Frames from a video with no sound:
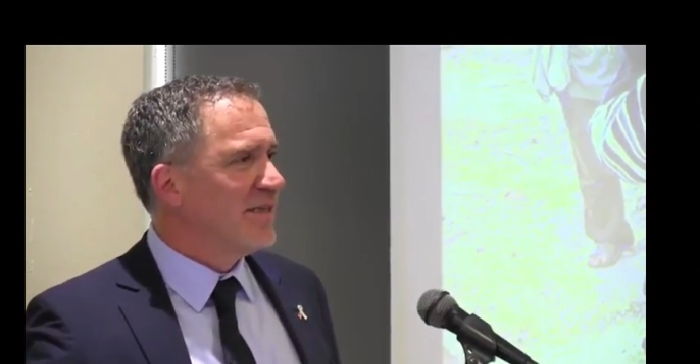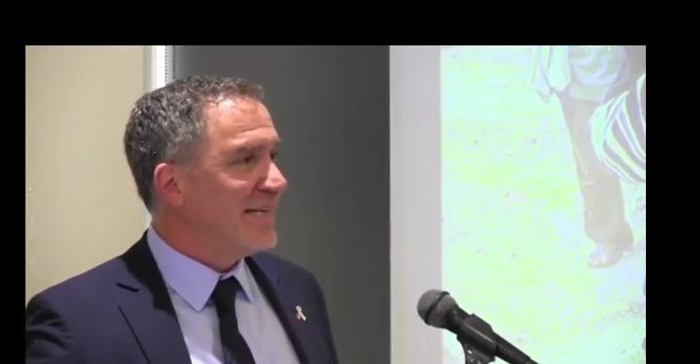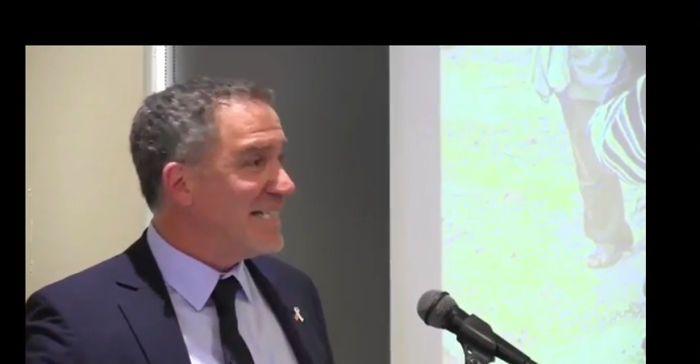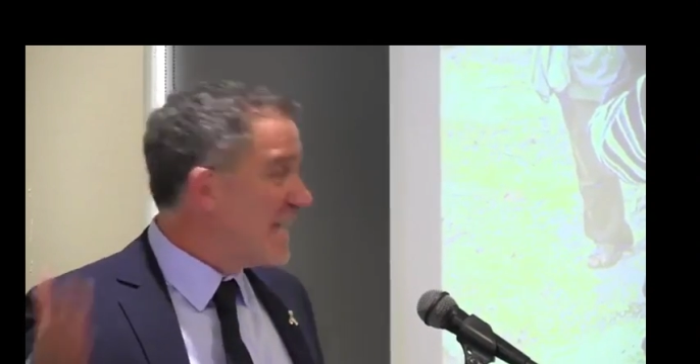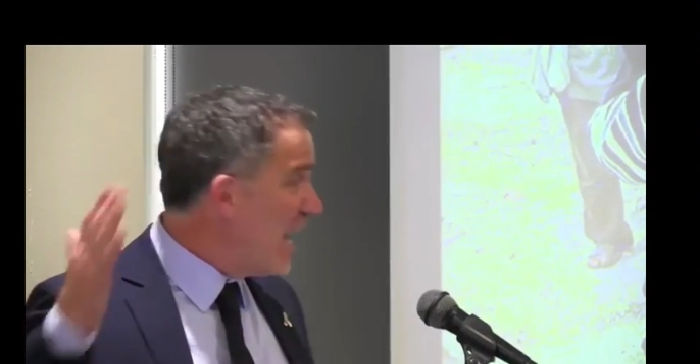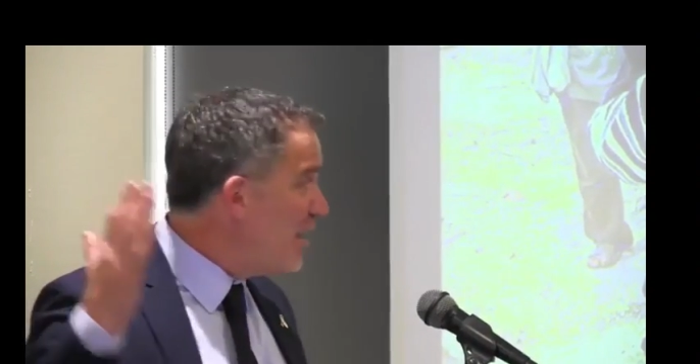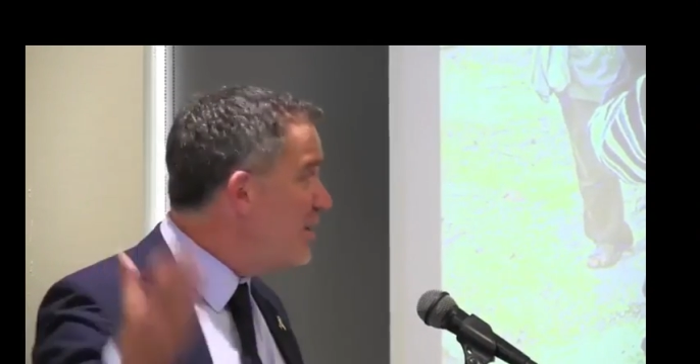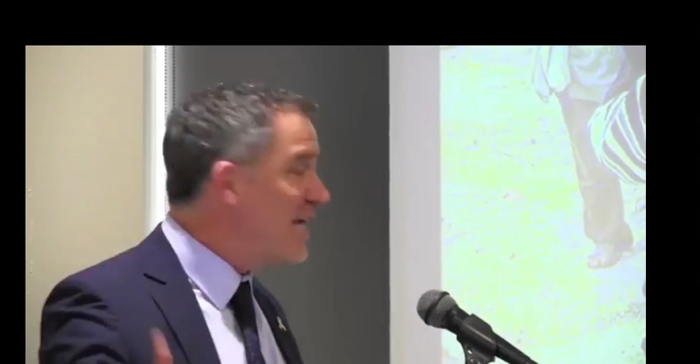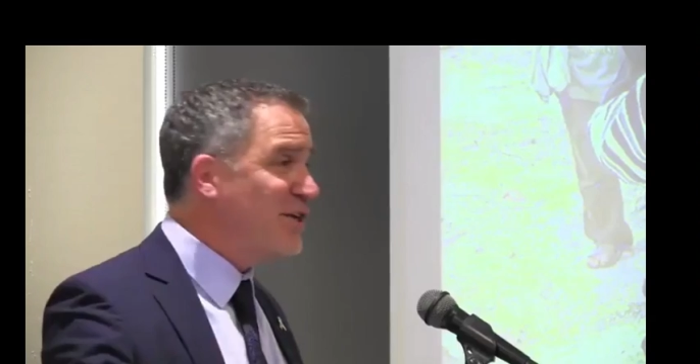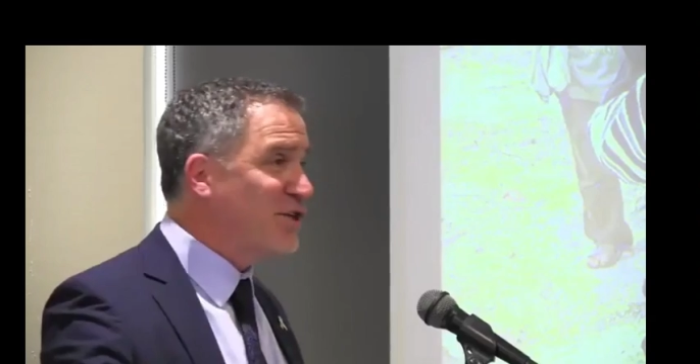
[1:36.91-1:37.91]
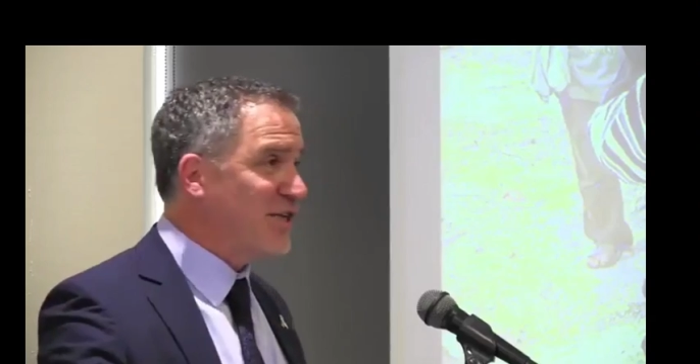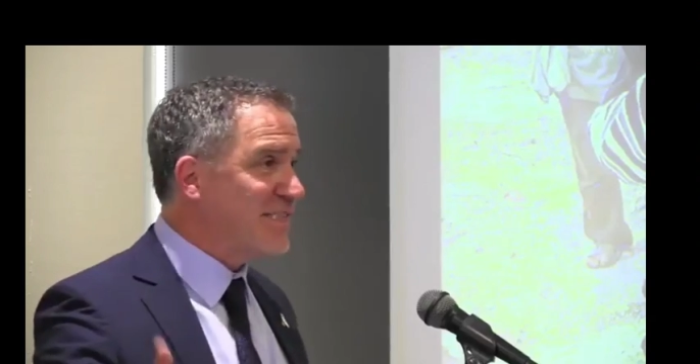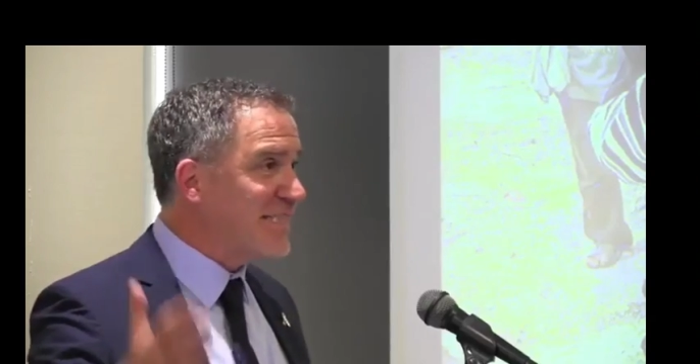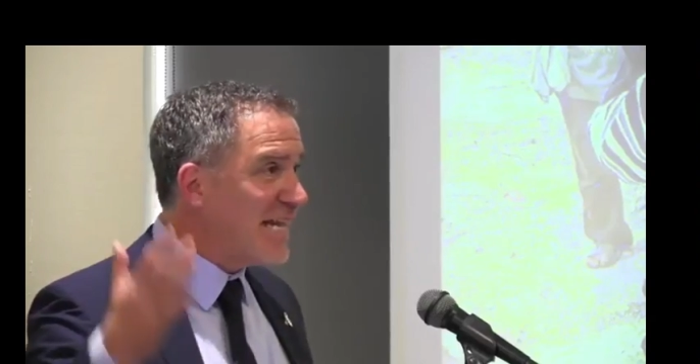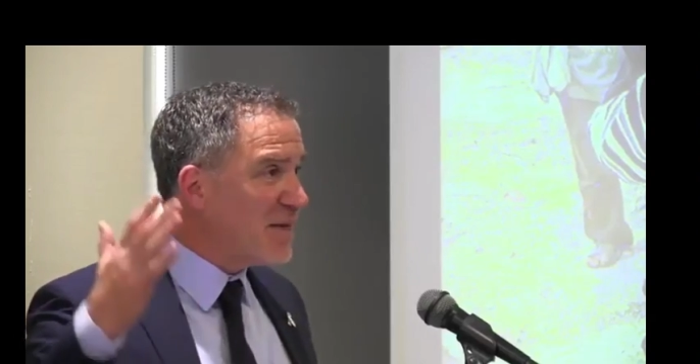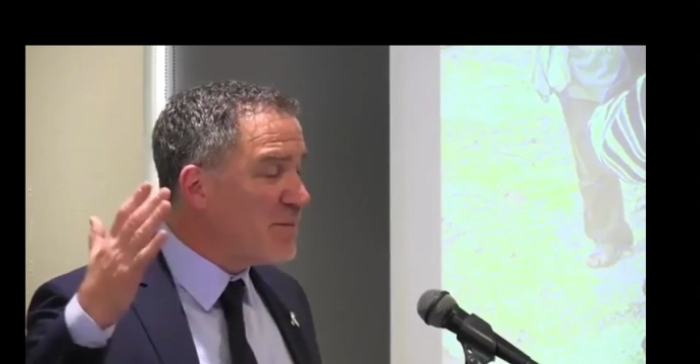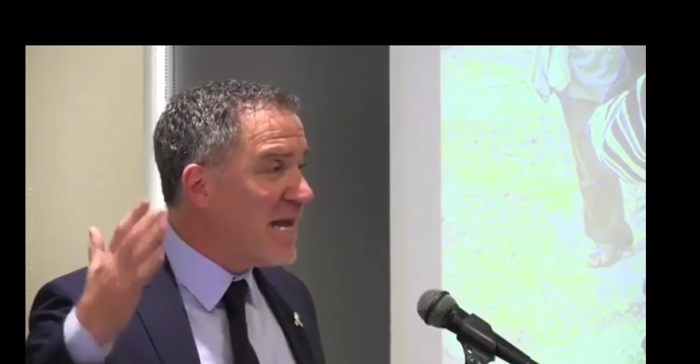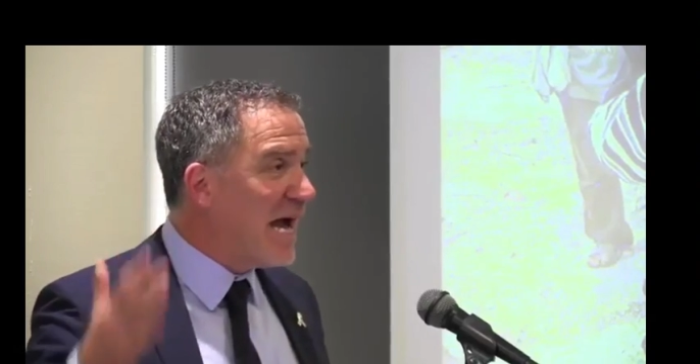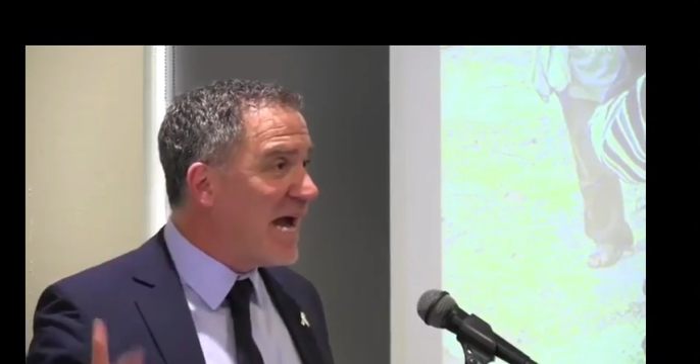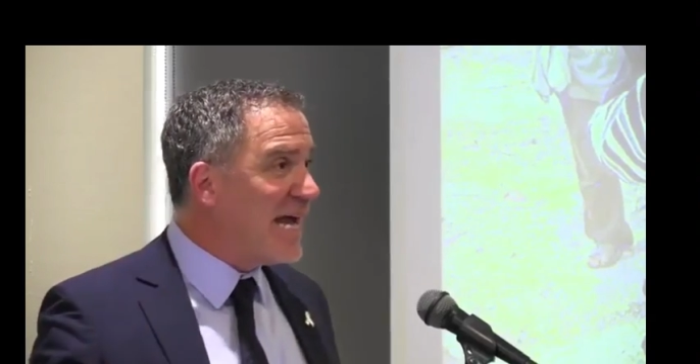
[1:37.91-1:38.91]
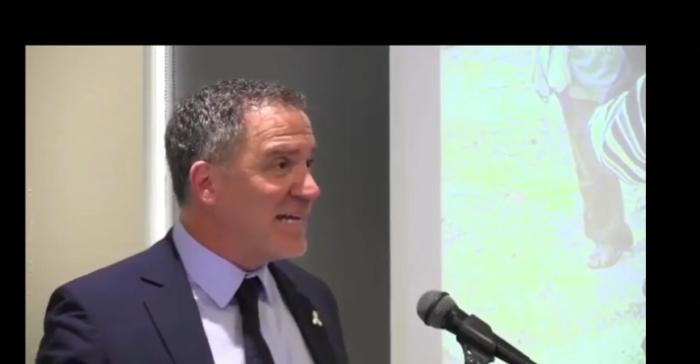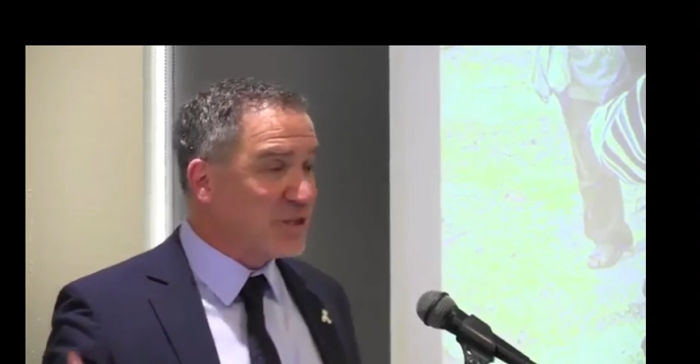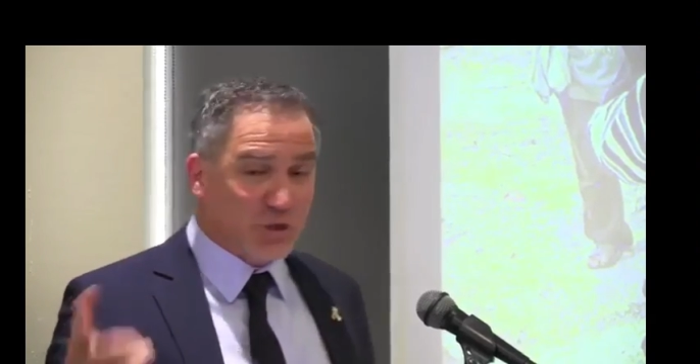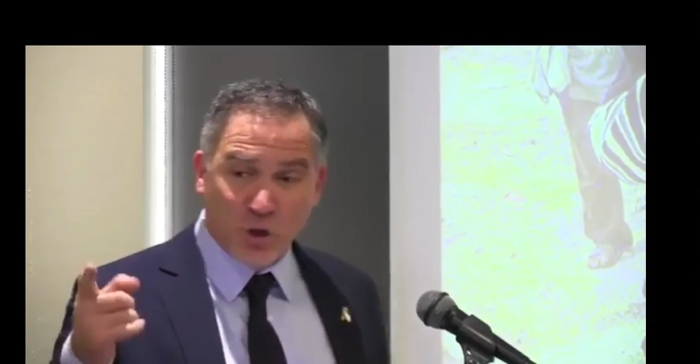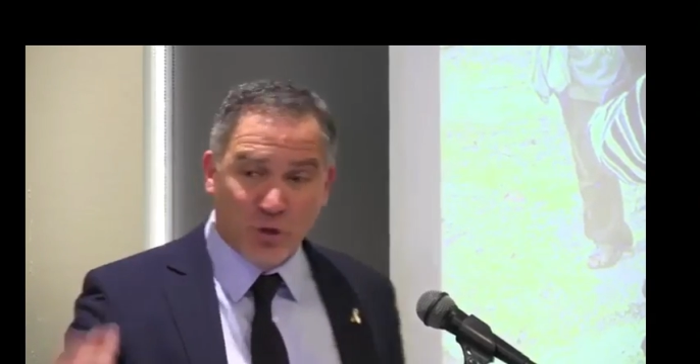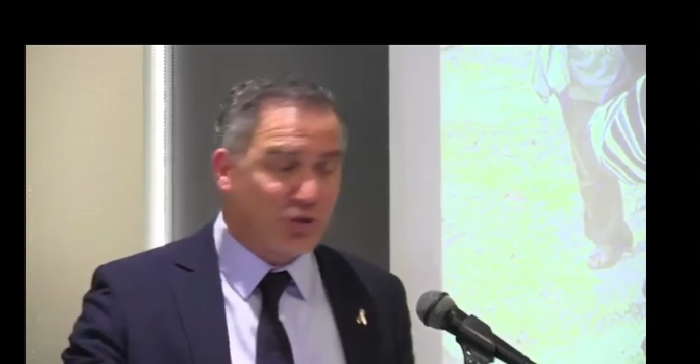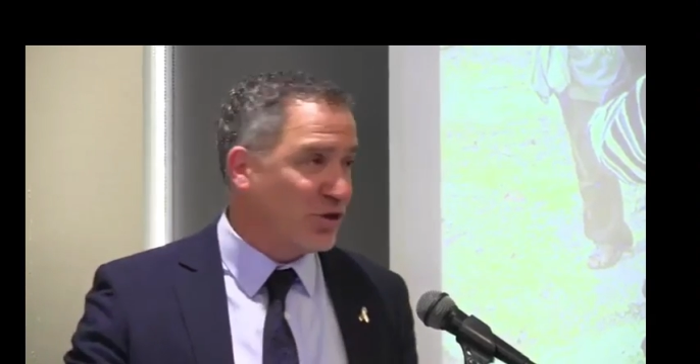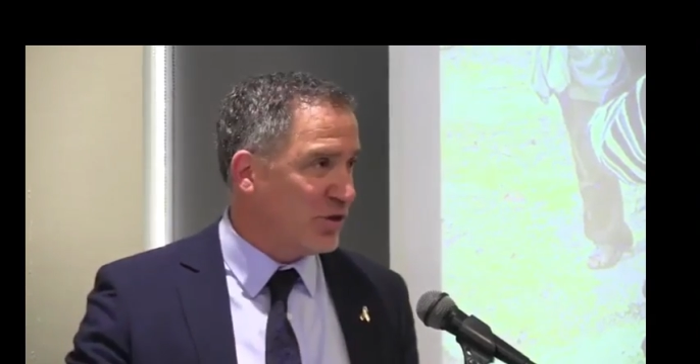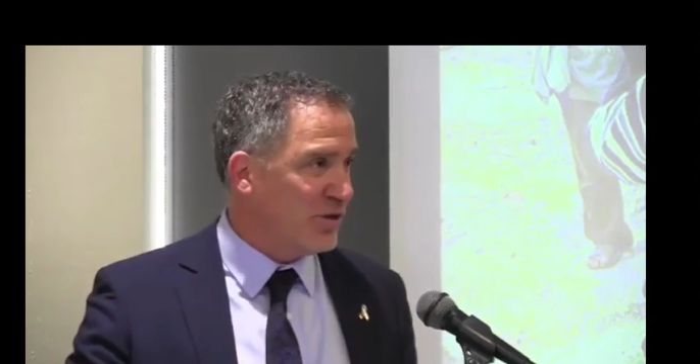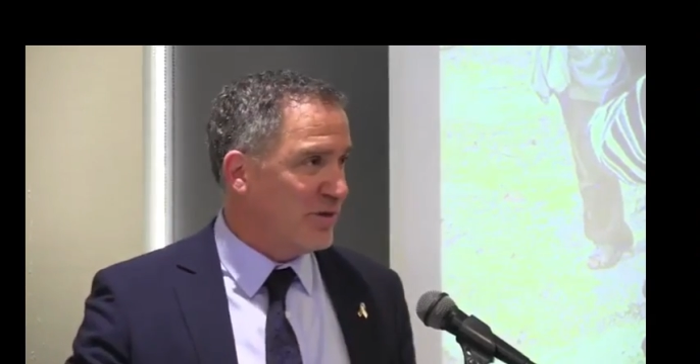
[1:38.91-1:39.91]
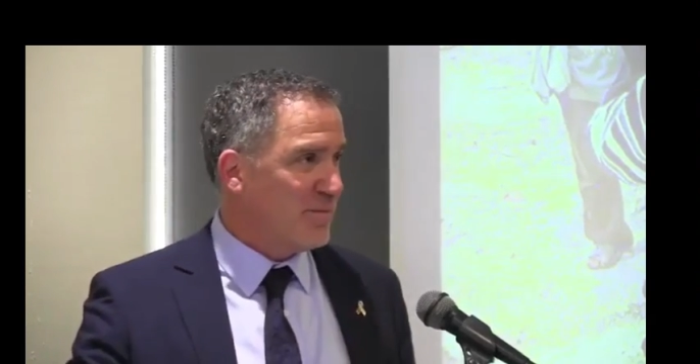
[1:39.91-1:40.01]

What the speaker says: An entire nation is standing behind a soldier,